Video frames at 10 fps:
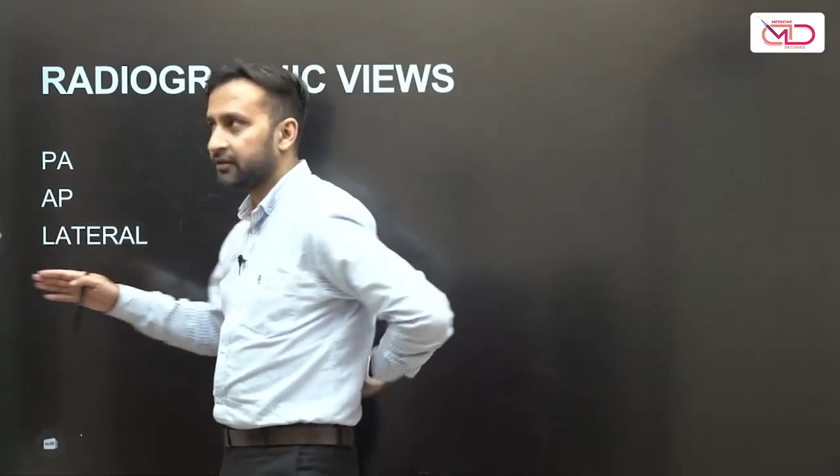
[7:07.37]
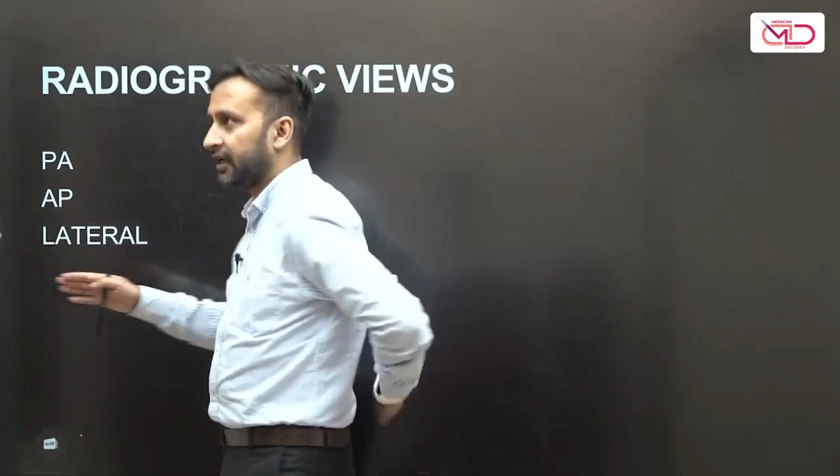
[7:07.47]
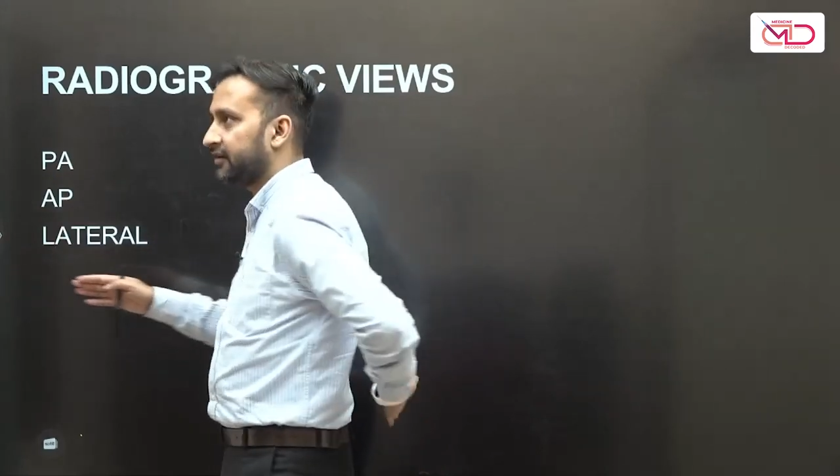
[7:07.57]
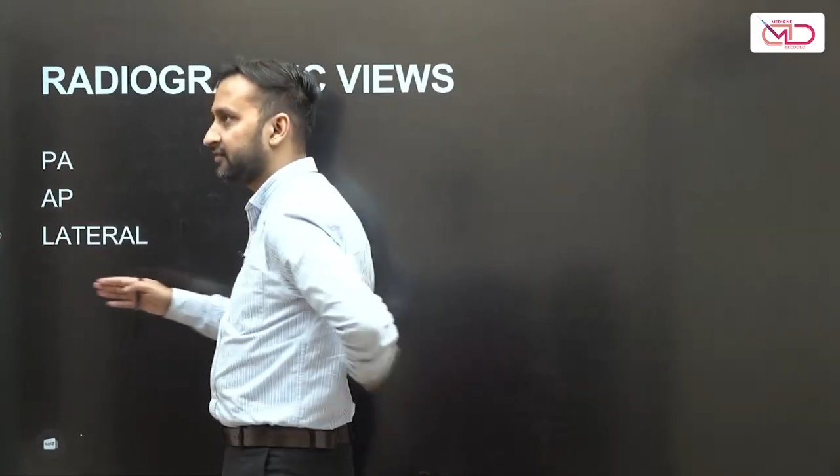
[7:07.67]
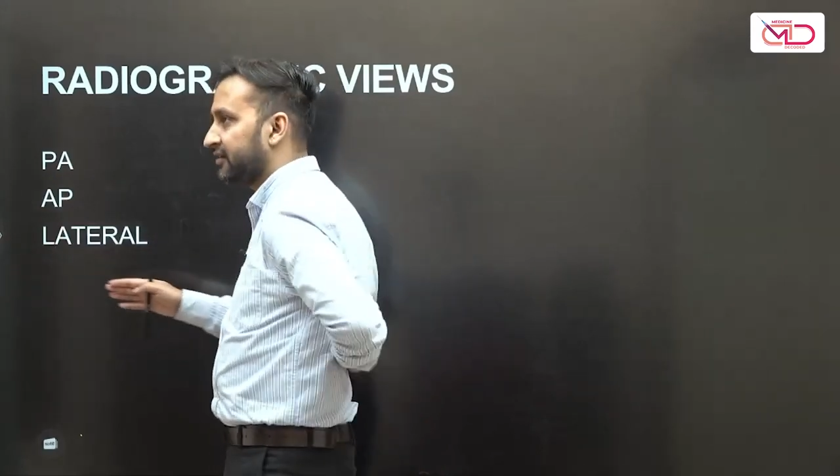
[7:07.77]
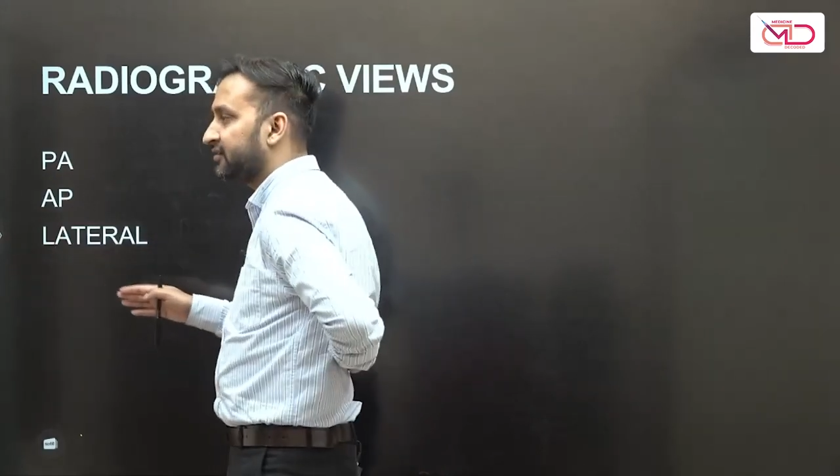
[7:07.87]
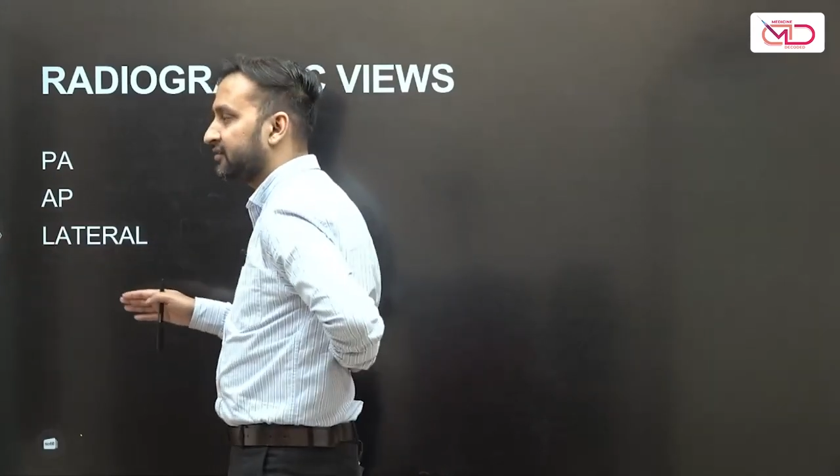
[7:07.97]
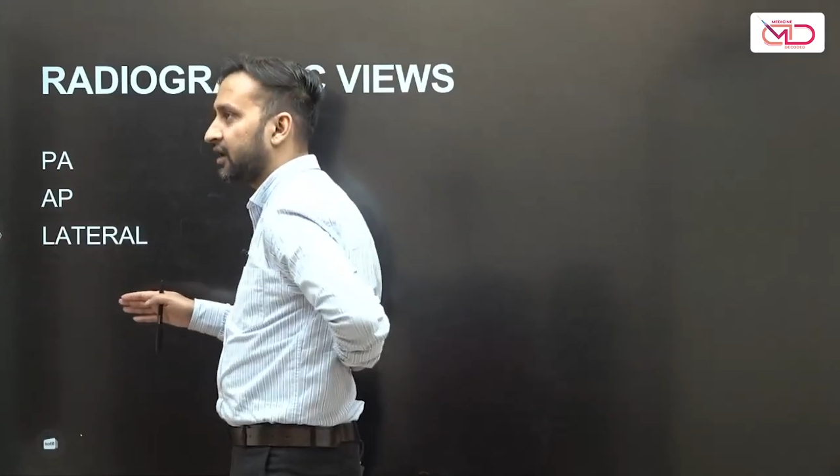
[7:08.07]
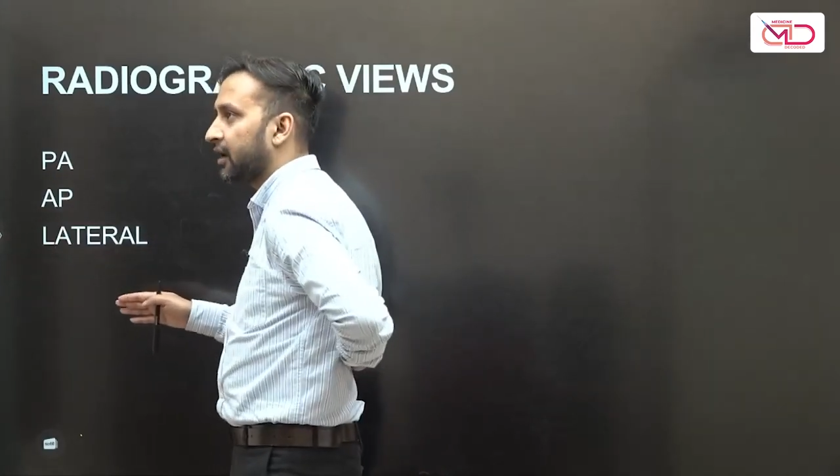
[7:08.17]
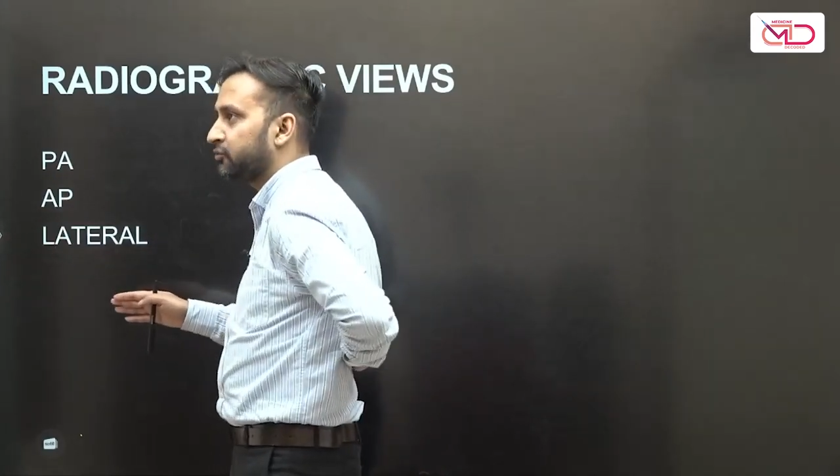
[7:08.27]
that is this
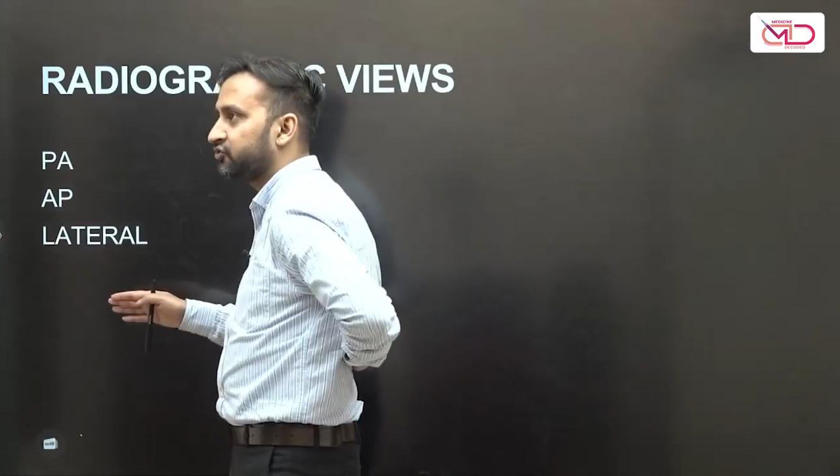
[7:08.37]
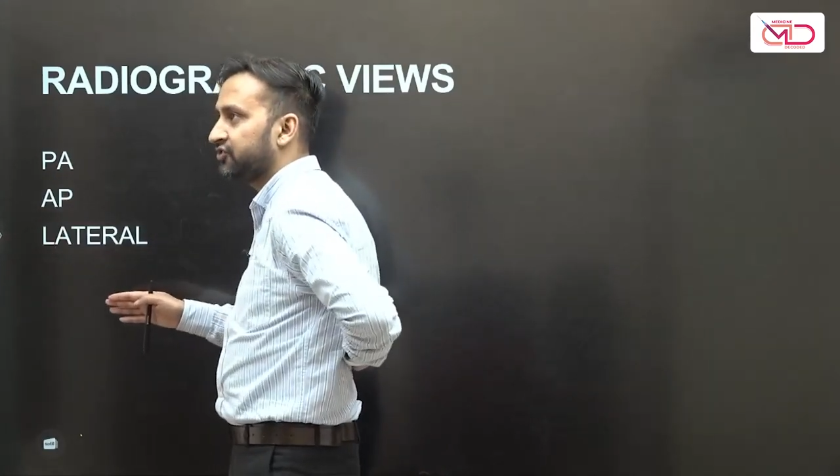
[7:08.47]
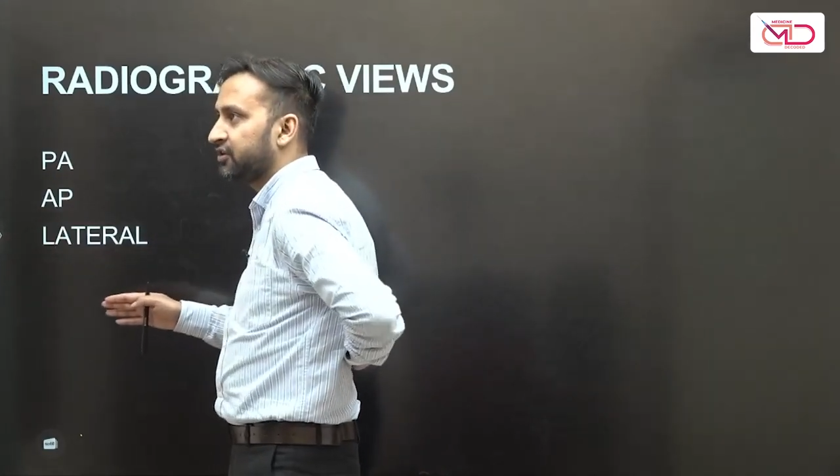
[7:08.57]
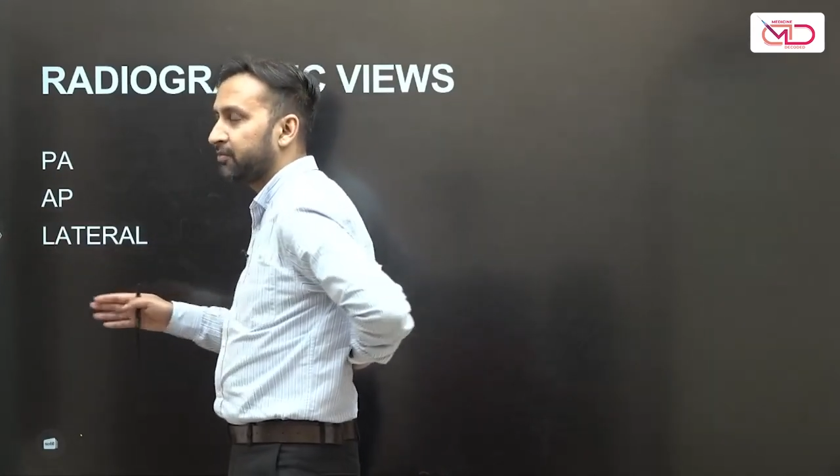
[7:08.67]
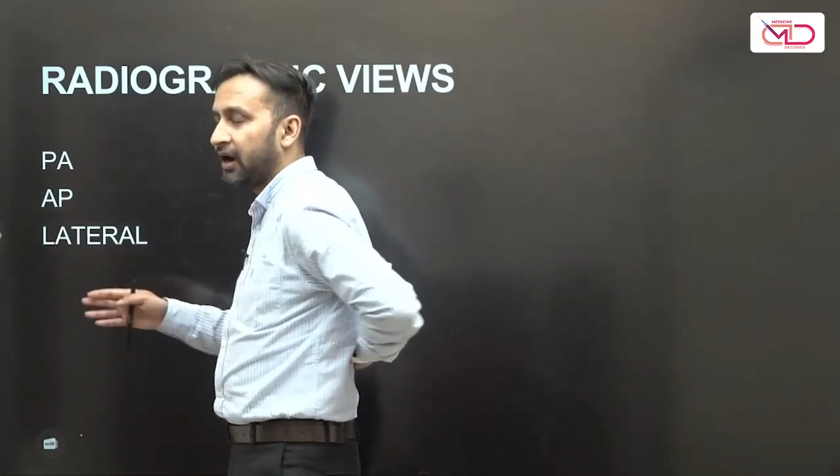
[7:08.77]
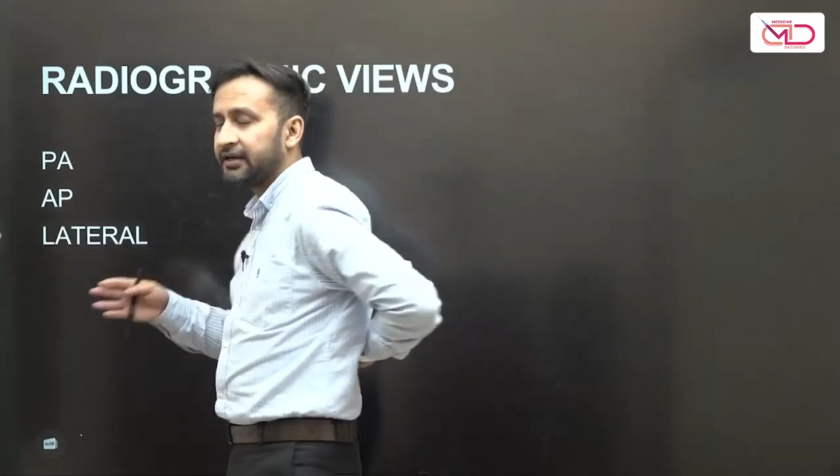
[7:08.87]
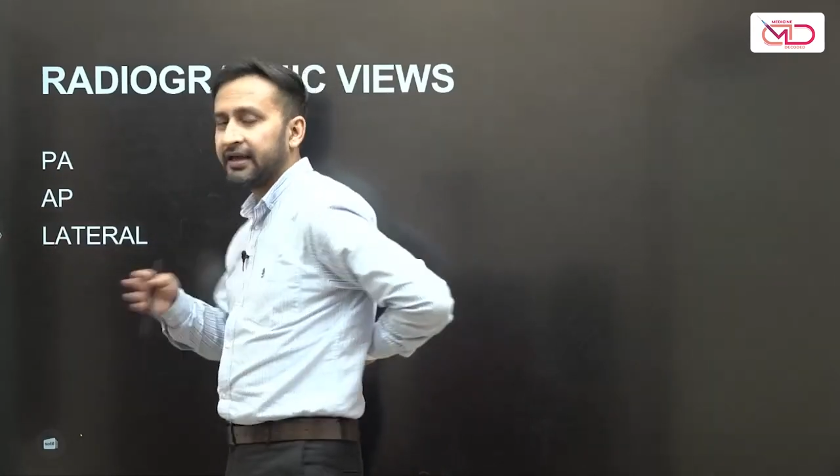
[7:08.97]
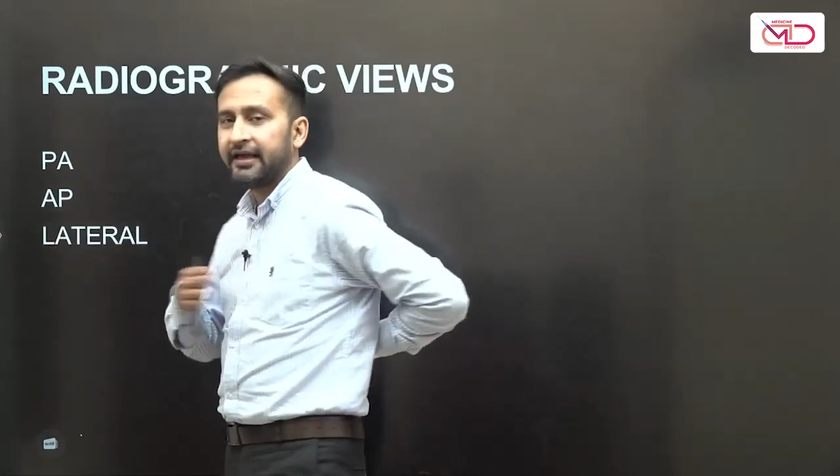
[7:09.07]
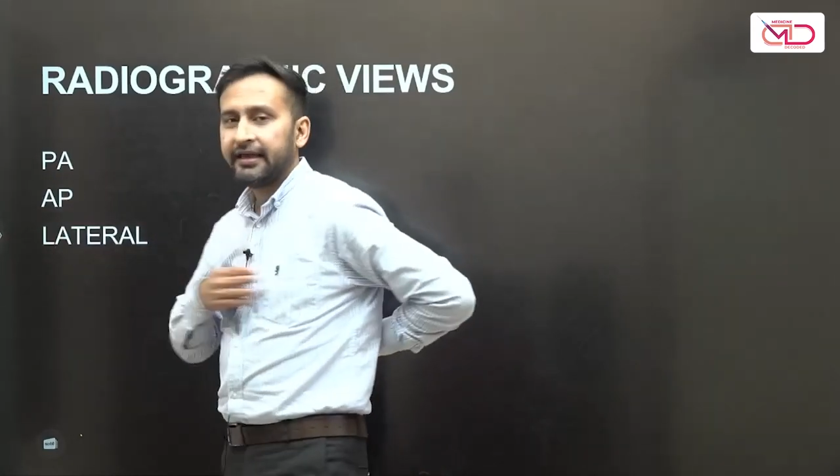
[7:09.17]
is our posterior part.